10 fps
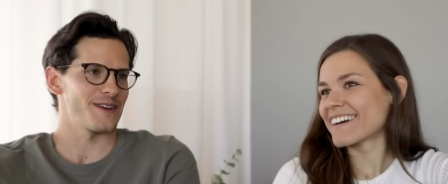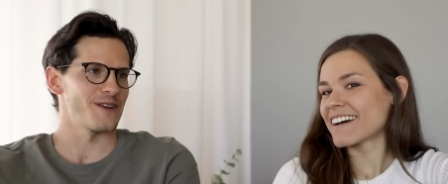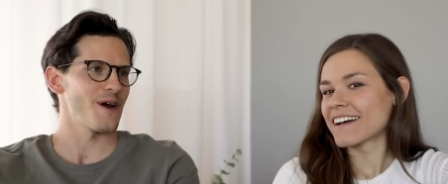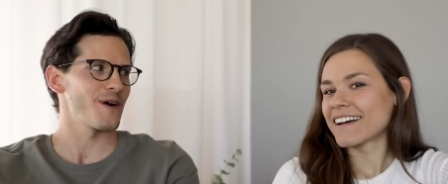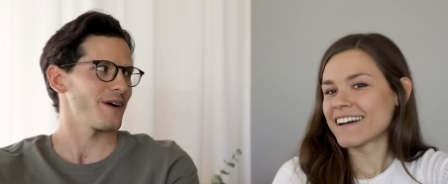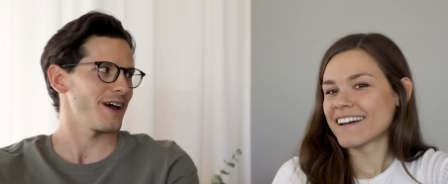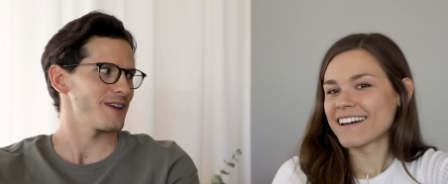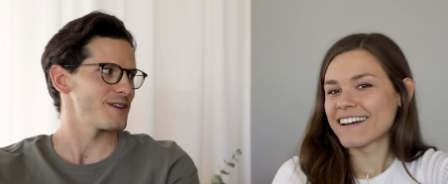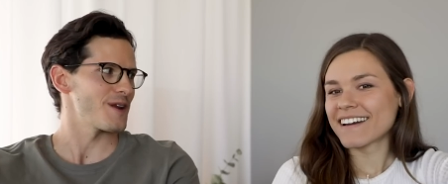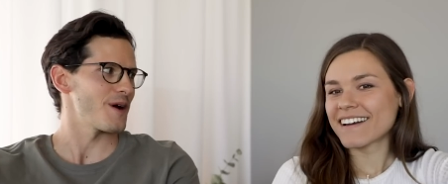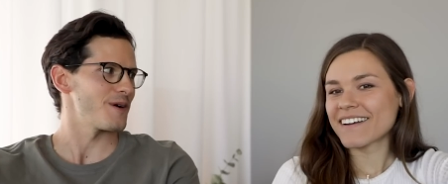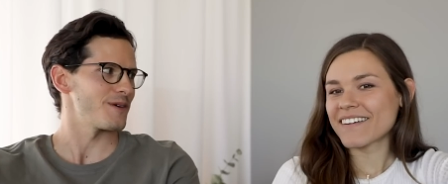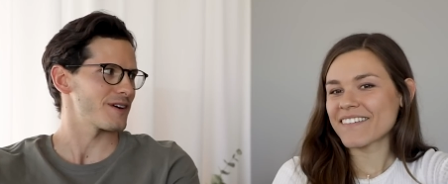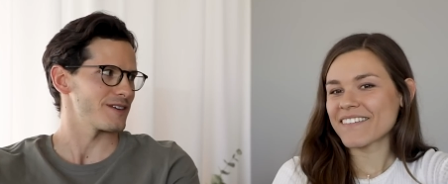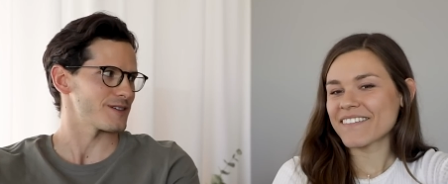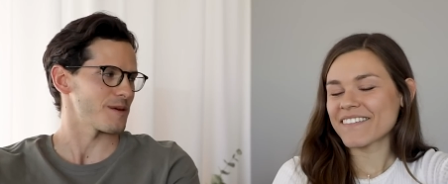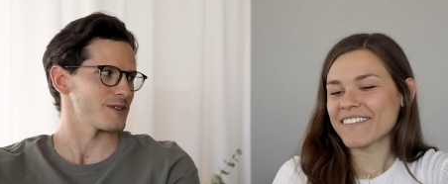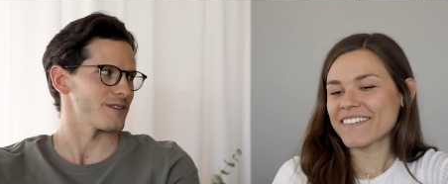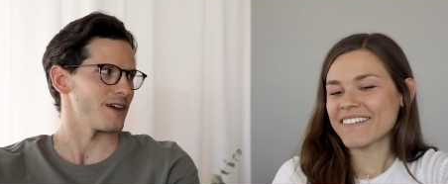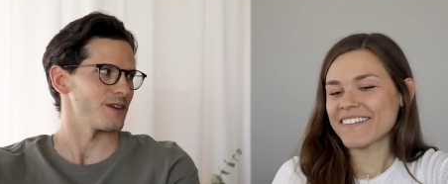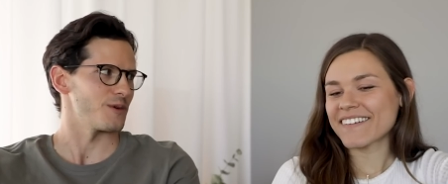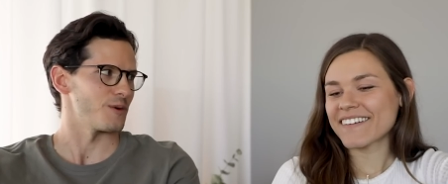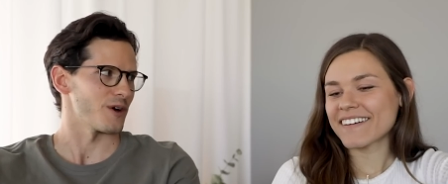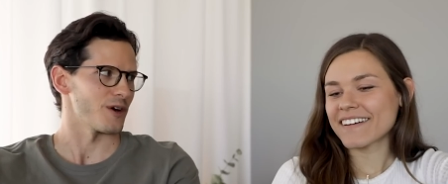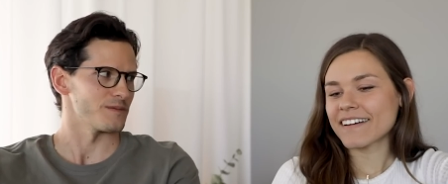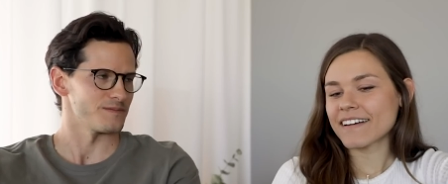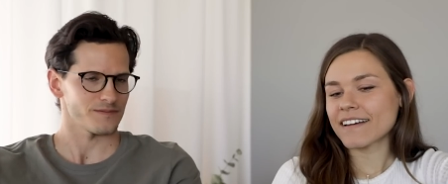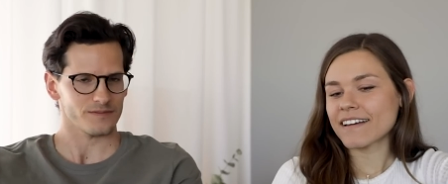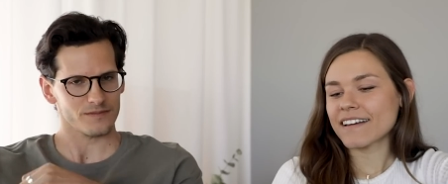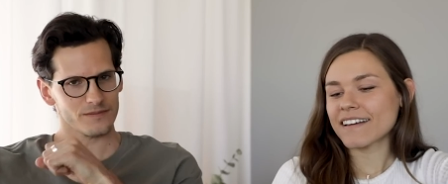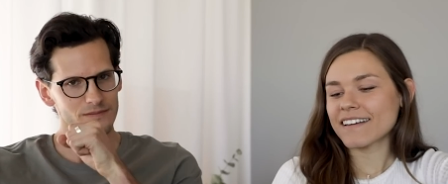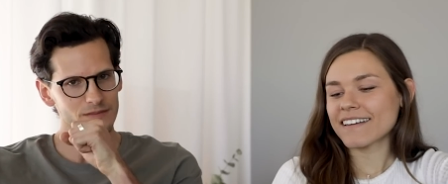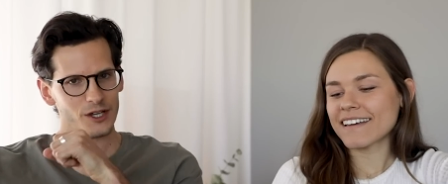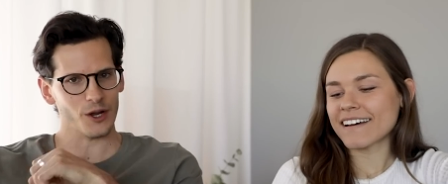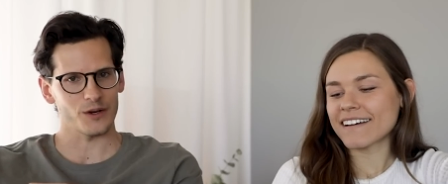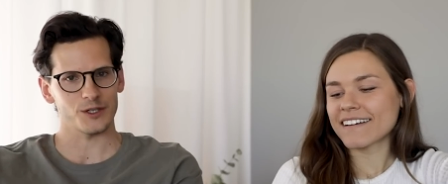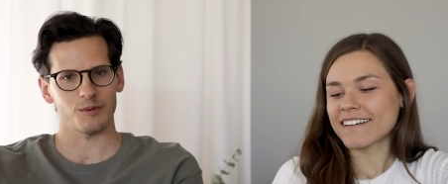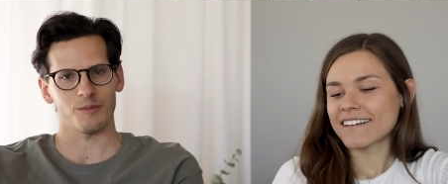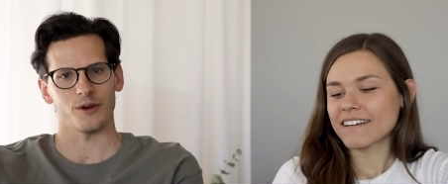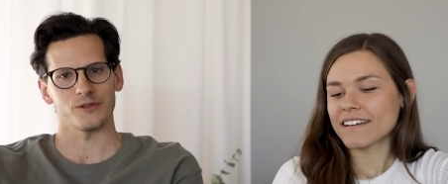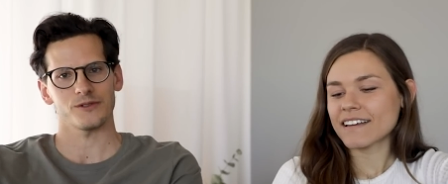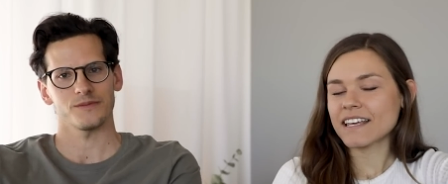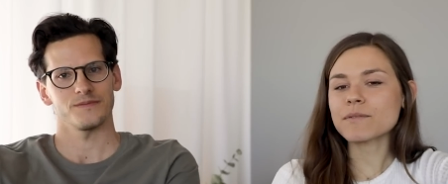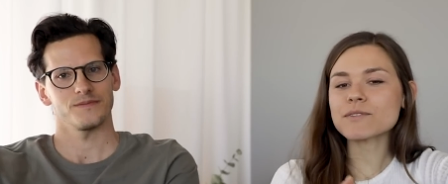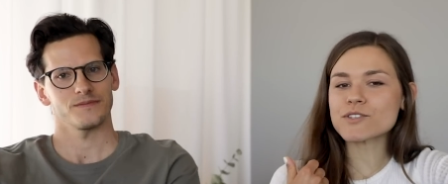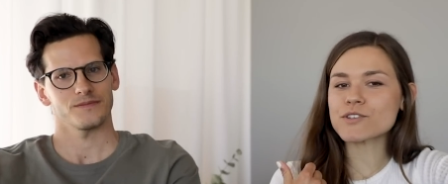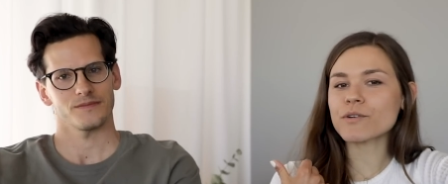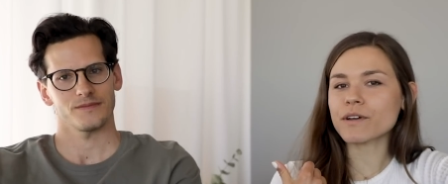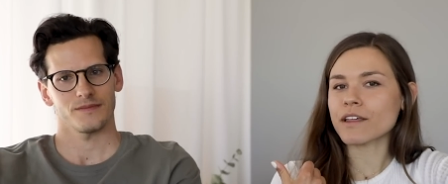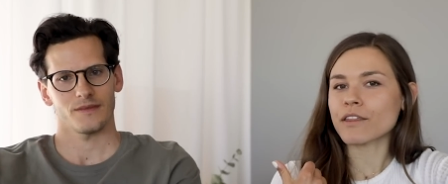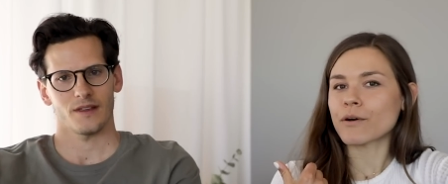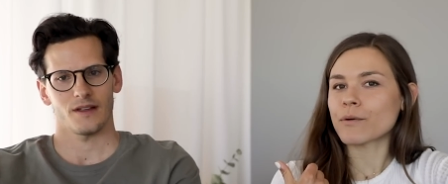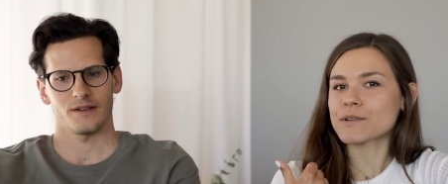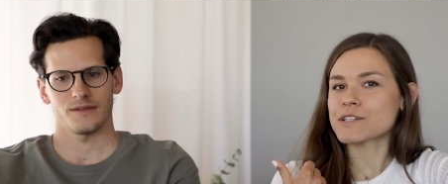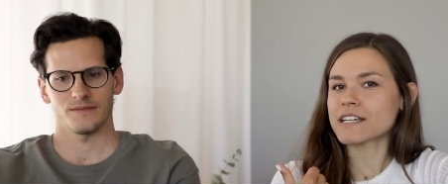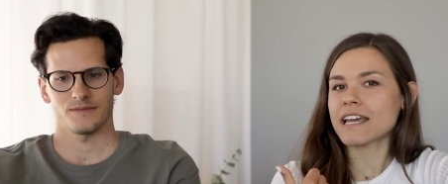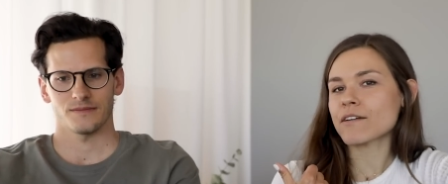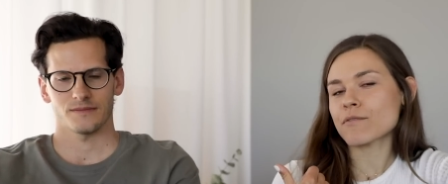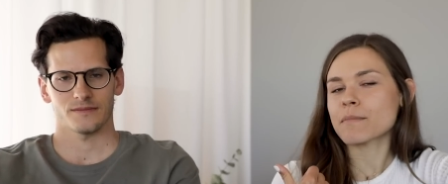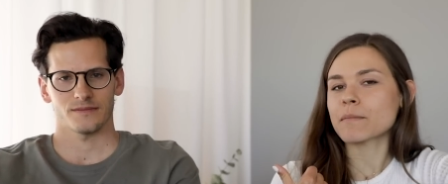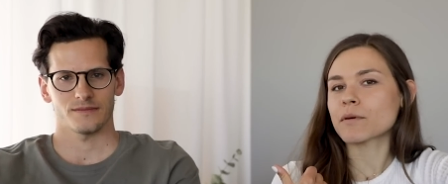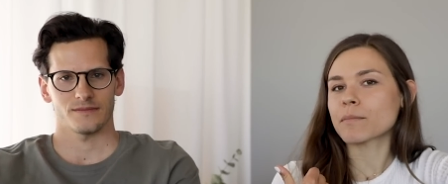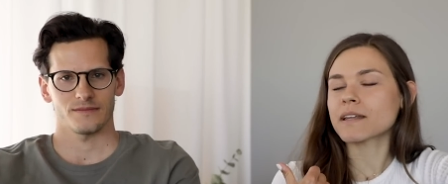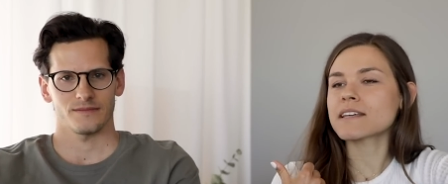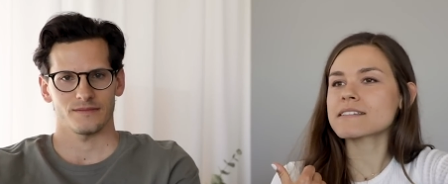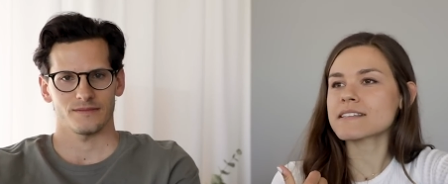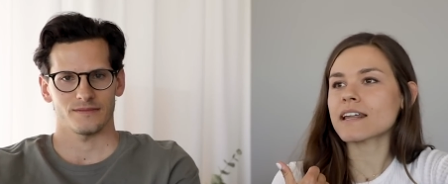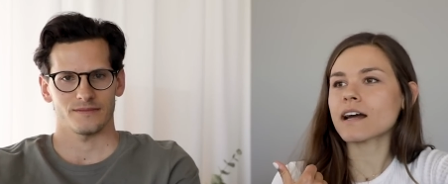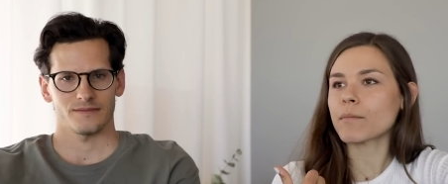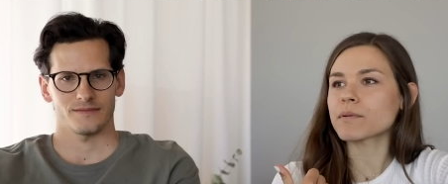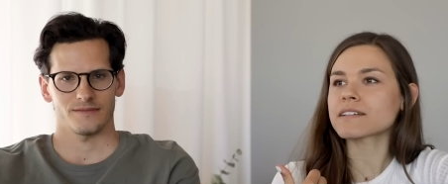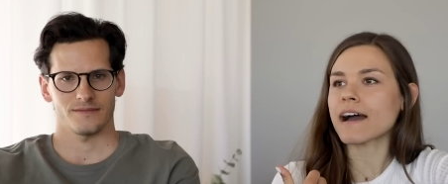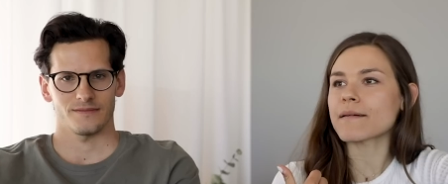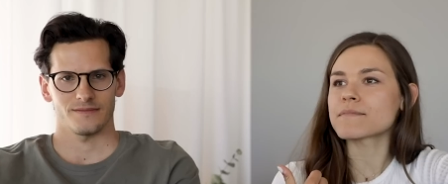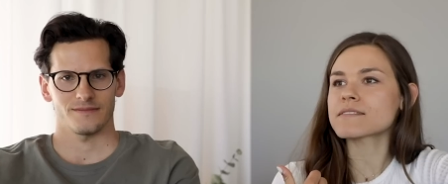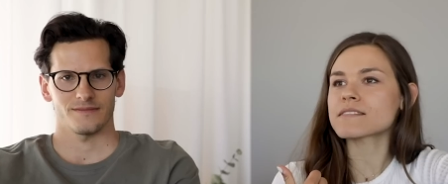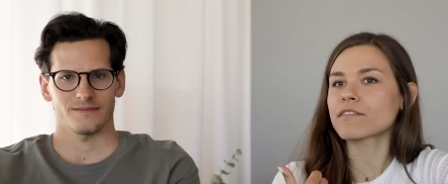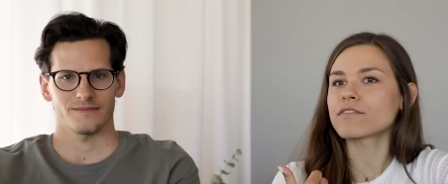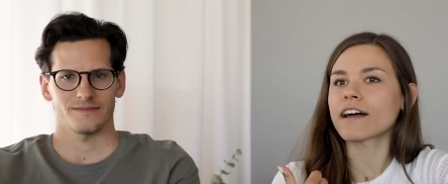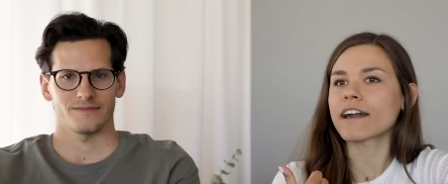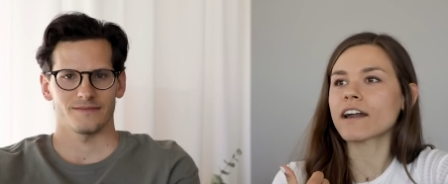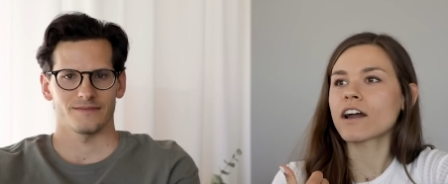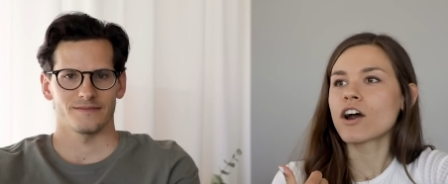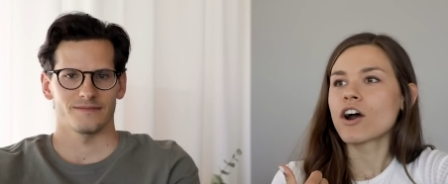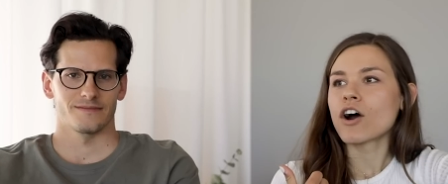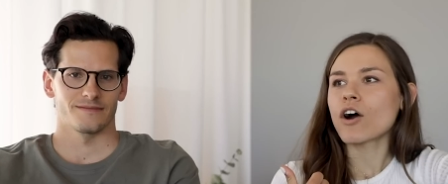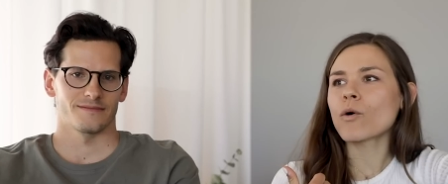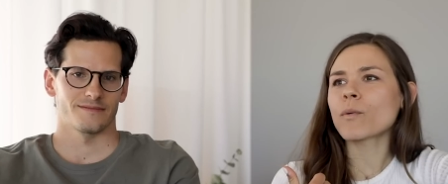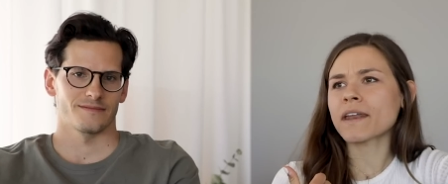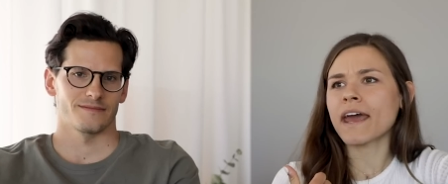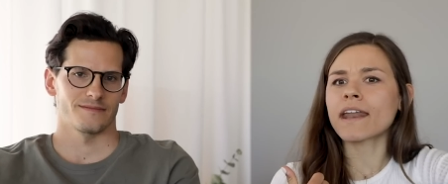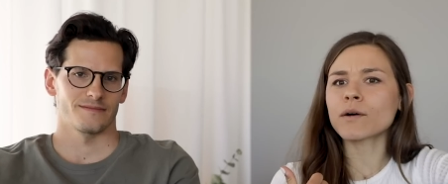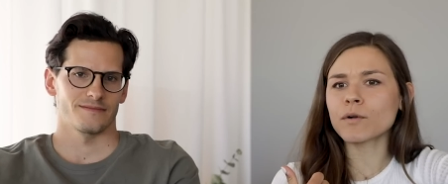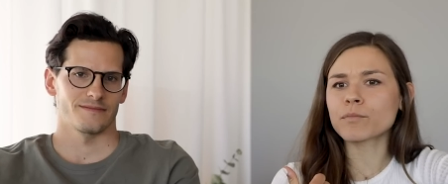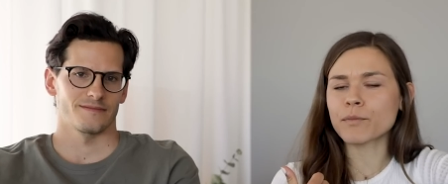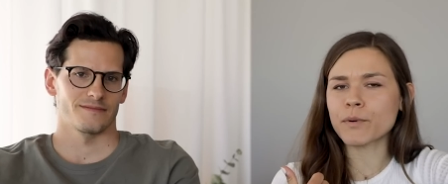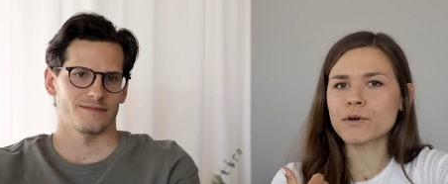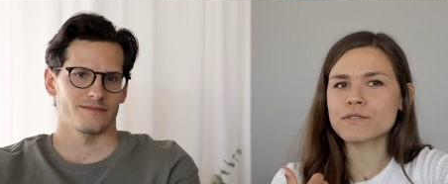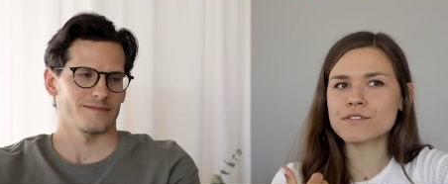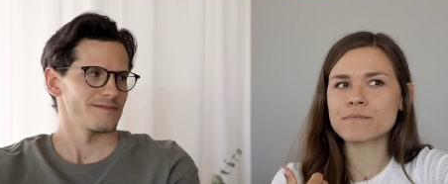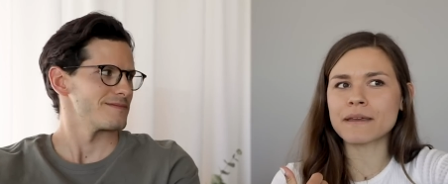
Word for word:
Speaker 1: had no I had no conception that you were yeah. going to propose. He
Speaker 2: was joking though, which he can't remember, but he said a couple times stuff like, oh, when Anna will propose to